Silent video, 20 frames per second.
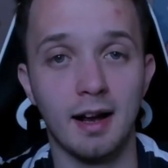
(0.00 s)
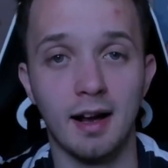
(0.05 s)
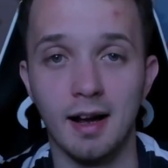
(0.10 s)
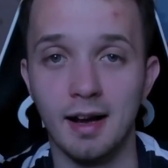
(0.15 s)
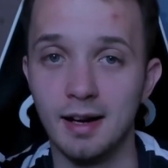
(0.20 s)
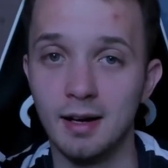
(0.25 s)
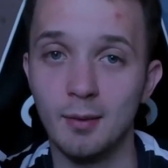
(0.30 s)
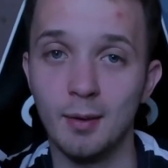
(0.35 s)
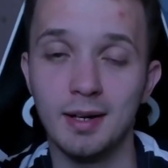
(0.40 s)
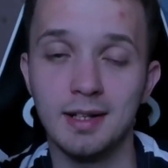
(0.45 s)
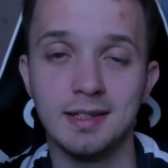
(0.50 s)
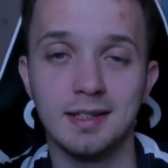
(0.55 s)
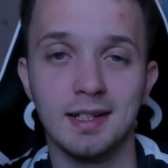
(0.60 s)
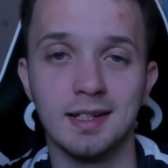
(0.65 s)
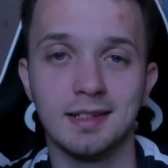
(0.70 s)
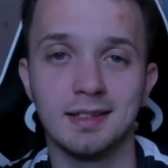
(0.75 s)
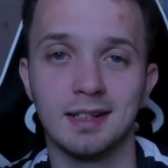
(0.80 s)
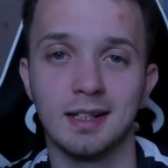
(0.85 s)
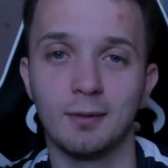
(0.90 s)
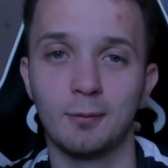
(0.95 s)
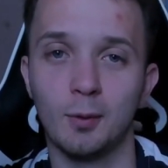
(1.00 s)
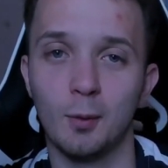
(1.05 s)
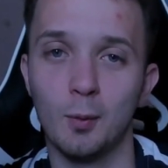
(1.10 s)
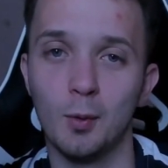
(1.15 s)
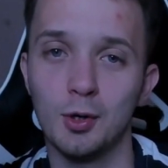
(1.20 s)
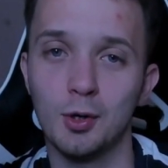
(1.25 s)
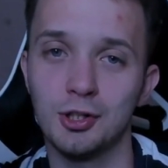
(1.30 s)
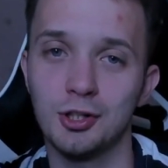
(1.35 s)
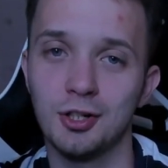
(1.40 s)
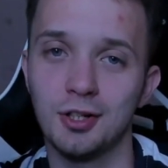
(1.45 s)
Anyway, thanks a lot for
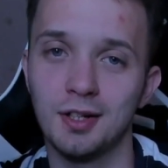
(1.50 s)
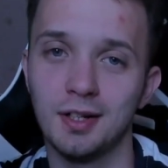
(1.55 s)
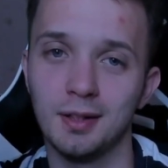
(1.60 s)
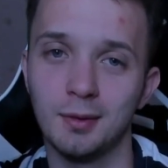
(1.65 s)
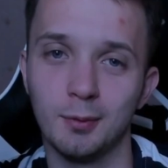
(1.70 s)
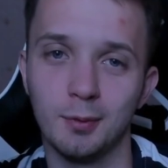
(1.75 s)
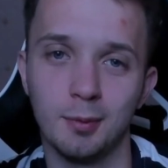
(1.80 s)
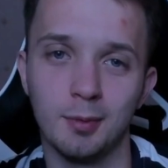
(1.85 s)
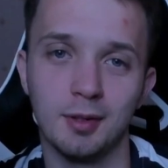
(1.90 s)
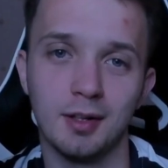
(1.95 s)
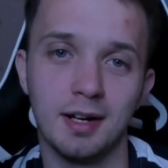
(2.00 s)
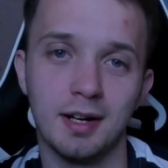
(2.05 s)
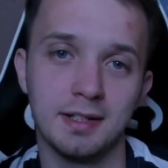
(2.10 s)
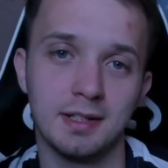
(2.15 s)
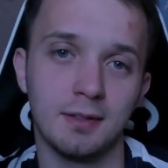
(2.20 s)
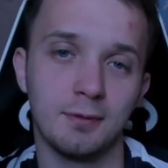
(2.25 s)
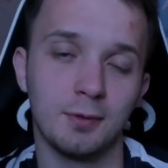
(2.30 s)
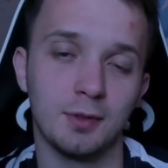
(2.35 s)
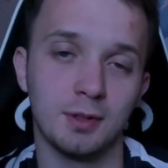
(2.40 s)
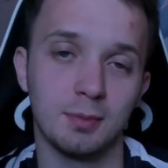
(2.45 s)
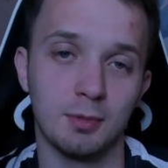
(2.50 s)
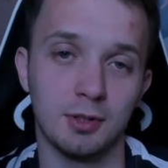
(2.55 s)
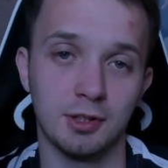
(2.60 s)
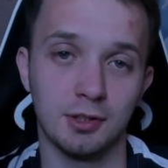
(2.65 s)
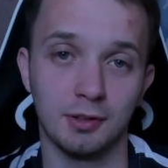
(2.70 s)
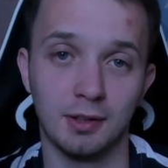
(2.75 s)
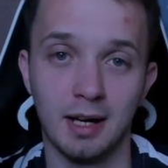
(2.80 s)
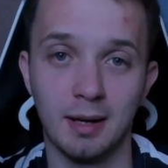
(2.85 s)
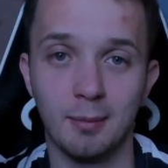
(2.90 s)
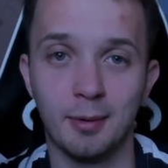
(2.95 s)
watching, it would be nice if you smash
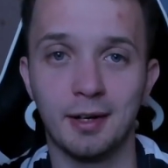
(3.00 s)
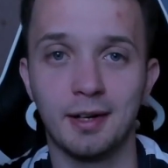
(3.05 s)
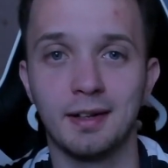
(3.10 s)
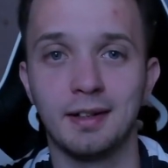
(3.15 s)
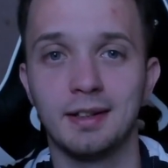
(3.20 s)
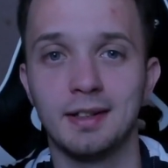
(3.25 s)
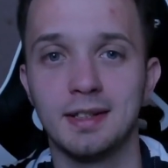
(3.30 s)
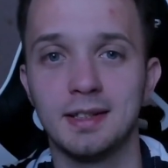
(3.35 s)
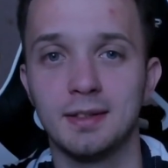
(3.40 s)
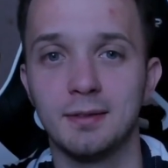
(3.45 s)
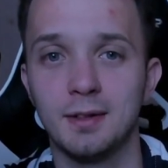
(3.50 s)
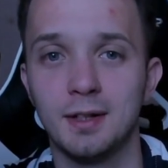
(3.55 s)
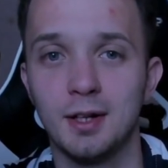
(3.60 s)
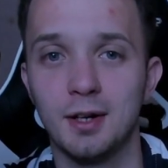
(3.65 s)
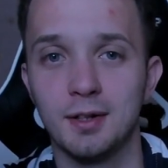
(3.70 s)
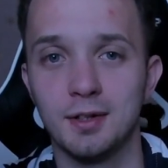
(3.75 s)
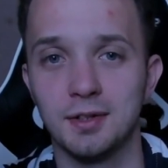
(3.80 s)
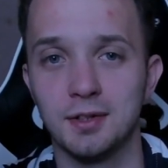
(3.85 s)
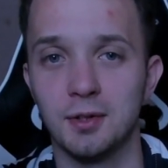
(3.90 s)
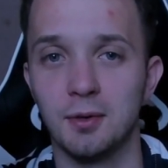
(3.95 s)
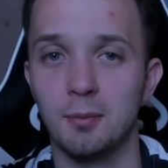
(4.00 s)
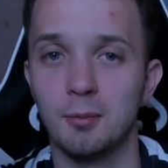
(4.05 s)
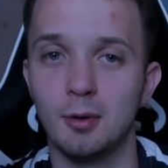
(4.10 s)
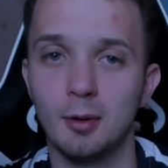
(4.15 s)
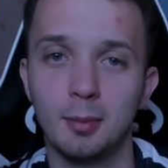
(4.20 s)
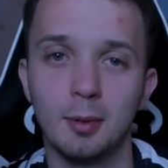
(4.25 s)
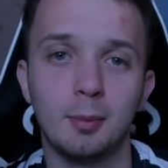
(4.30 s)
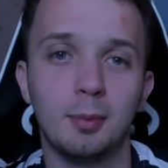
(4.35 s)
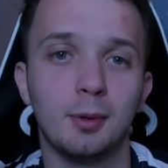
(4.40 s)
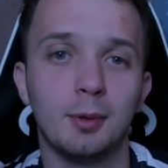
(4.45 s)
the like button in this video so more
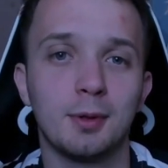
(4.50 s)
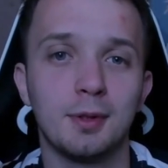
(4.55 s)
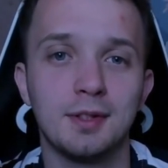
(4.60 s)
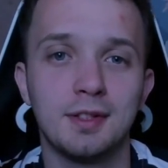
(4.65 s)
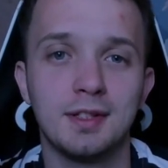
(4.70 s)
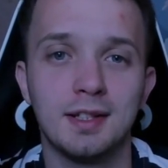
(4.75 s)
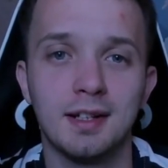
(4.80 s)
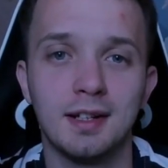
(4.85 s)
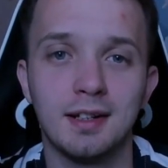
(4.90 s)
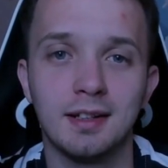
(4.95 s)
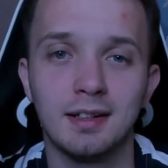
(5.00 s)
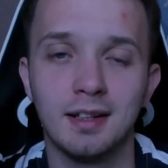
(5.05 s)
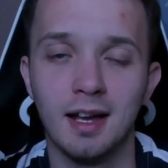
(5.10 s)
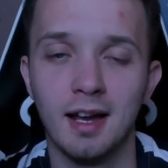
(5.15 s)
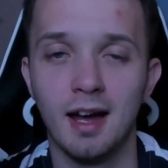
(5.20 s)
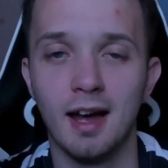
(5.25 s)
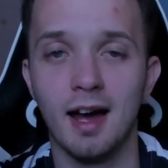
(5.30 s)
people could see it,